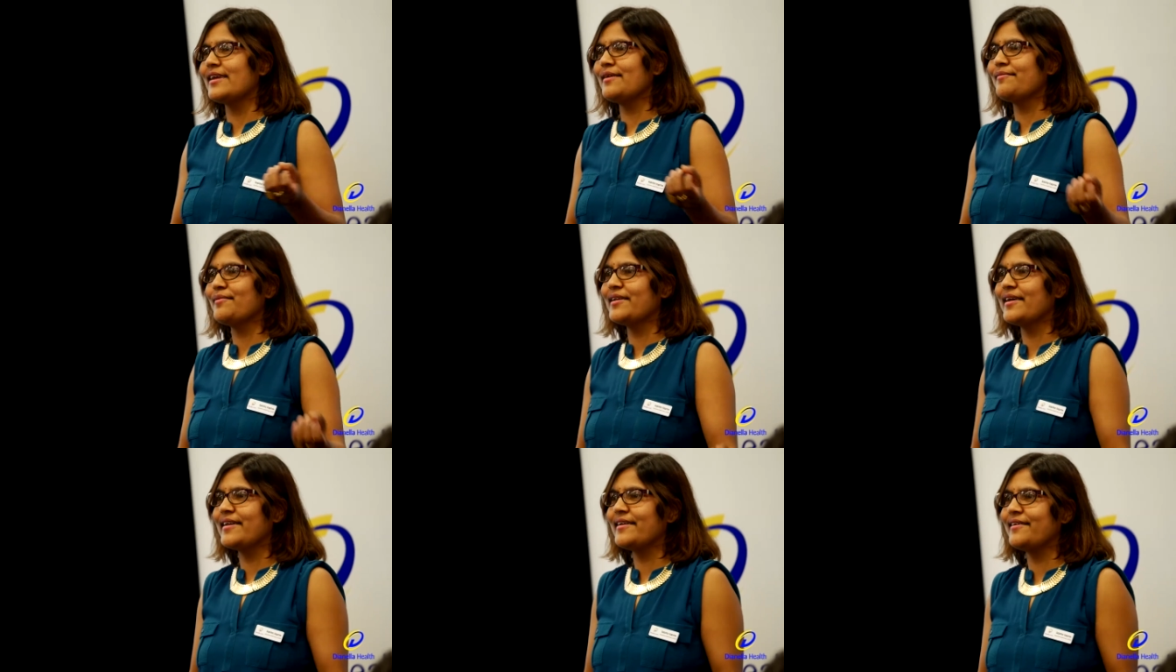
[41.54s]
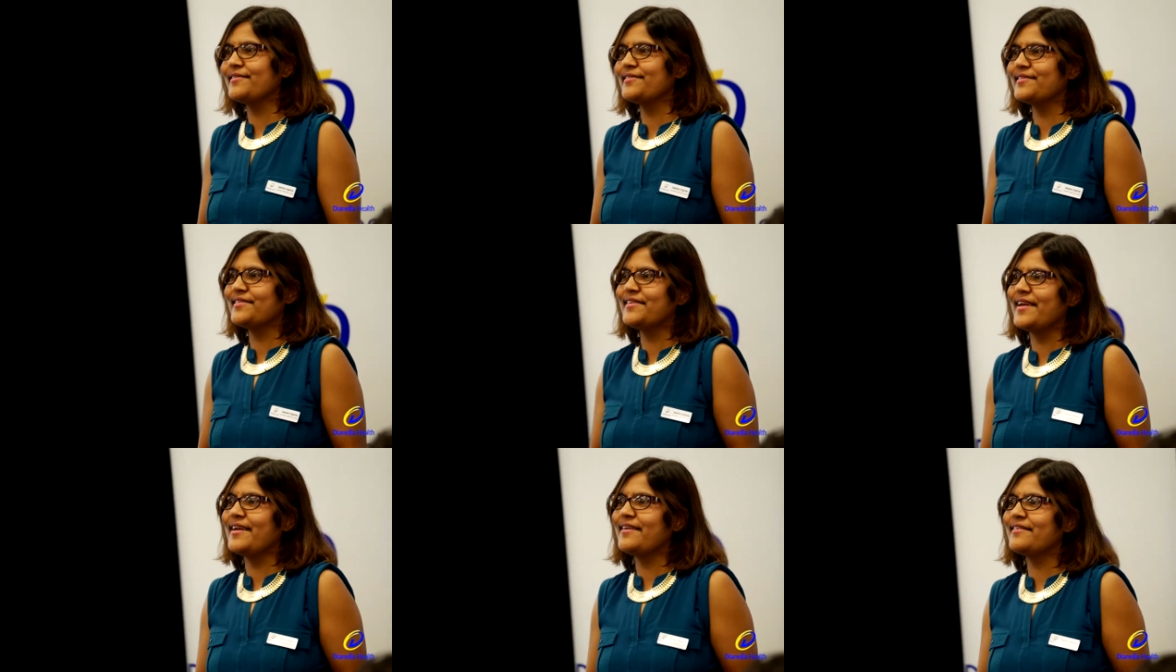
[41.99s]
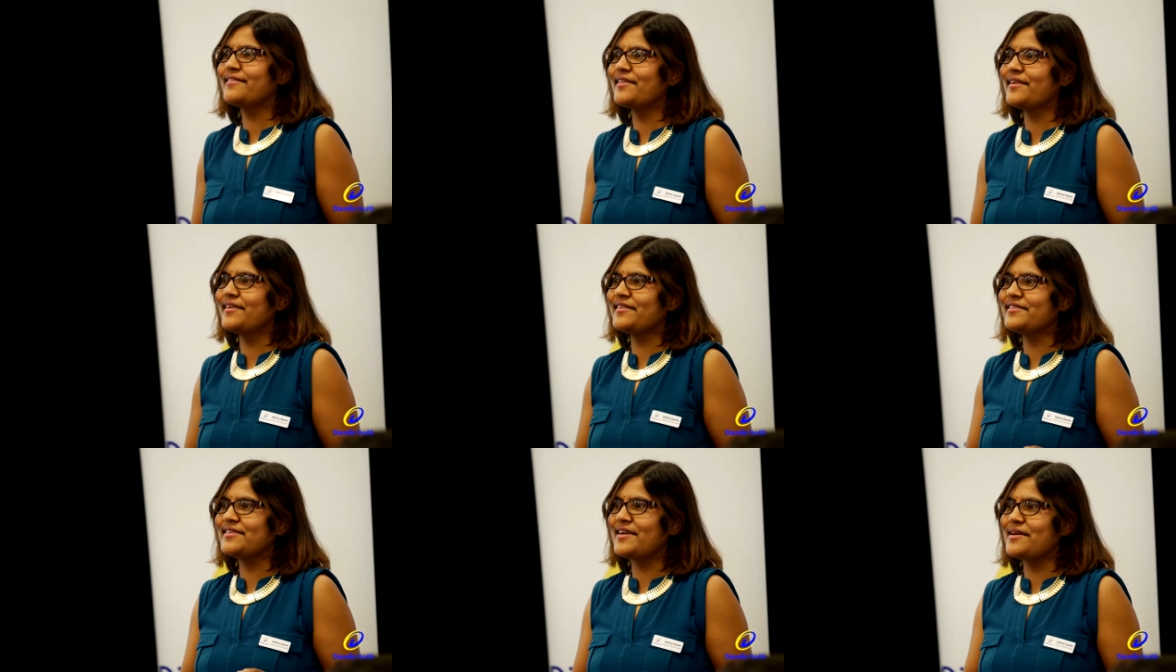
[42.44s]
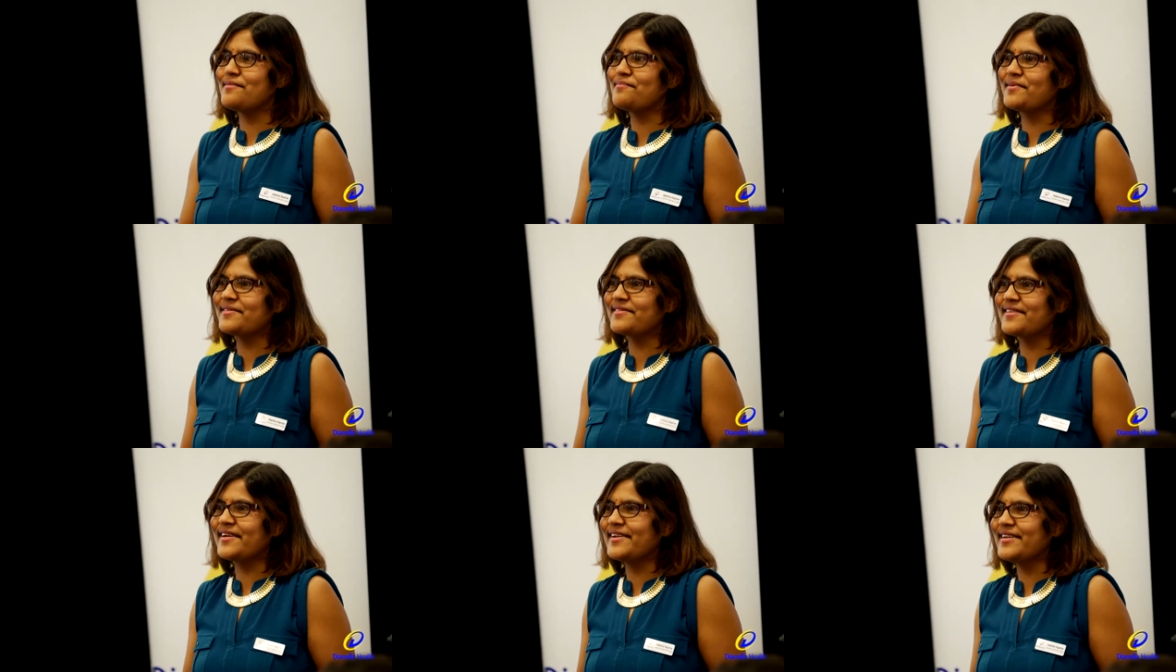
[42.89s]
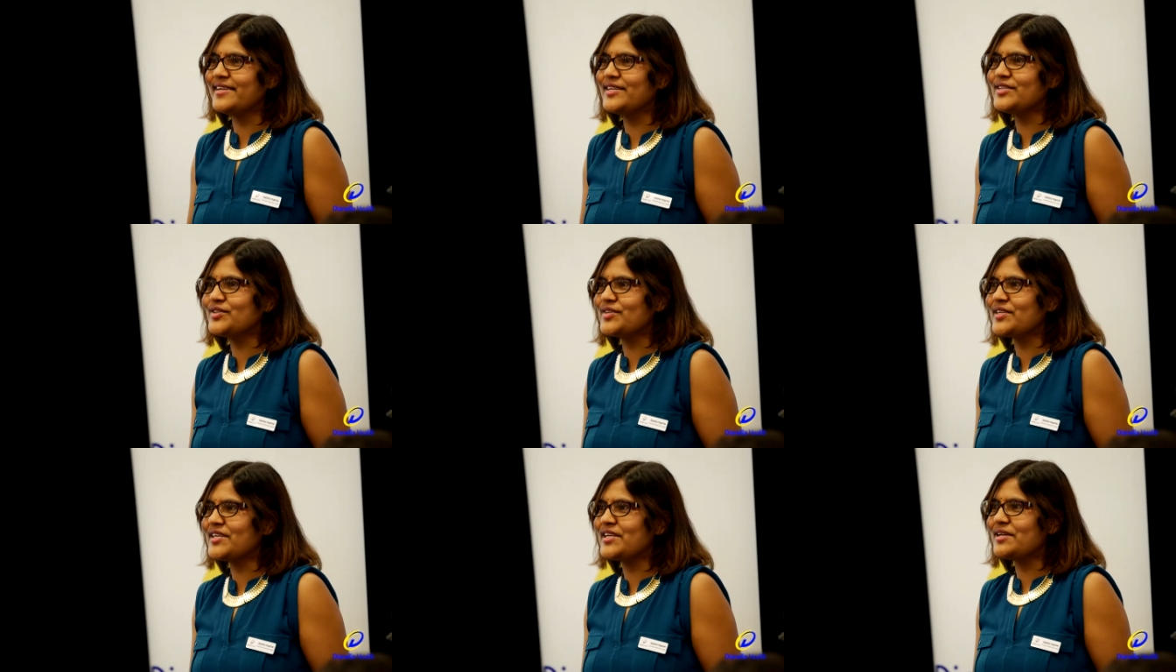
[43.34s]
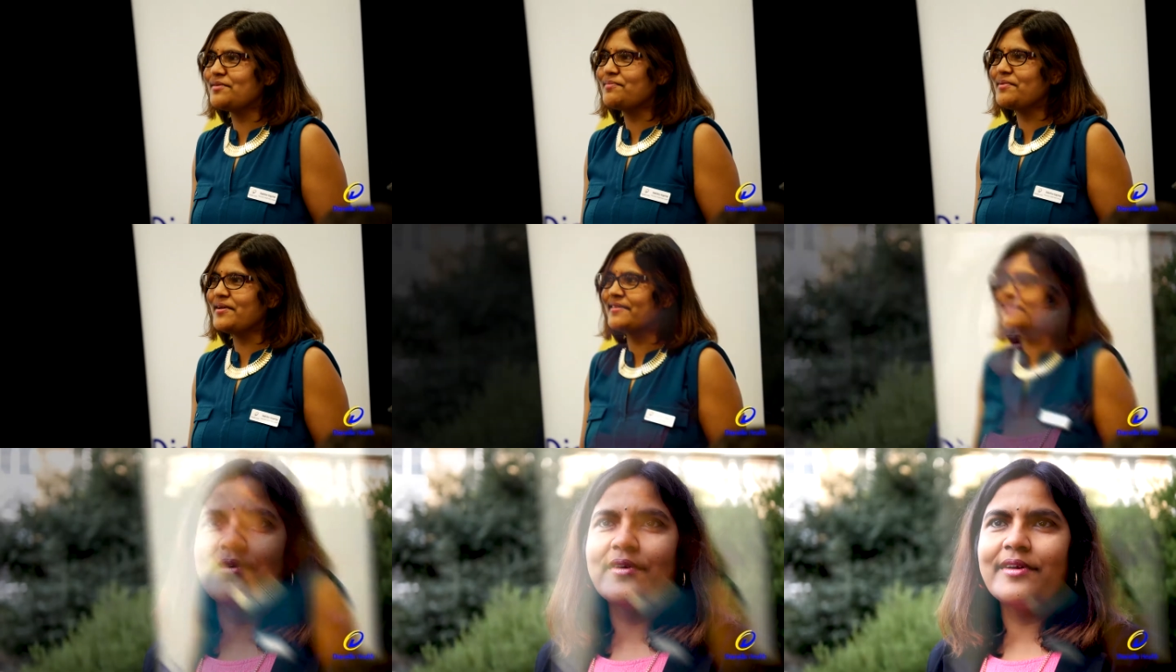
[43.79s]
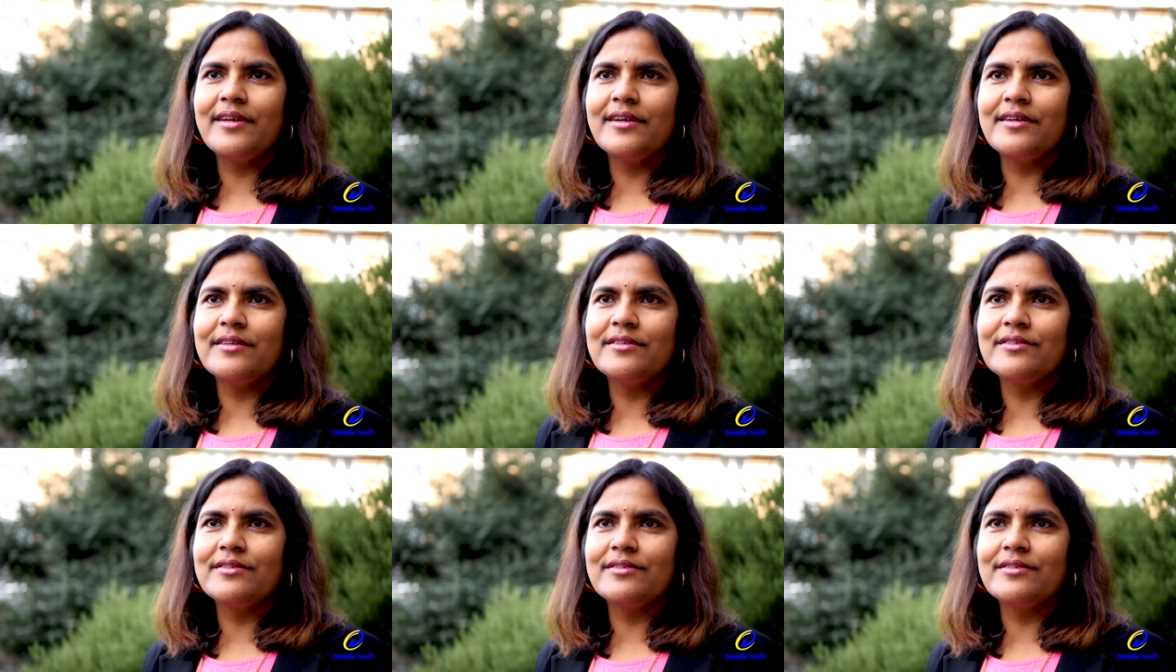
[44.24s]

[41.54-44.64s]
against women in the state. So we are working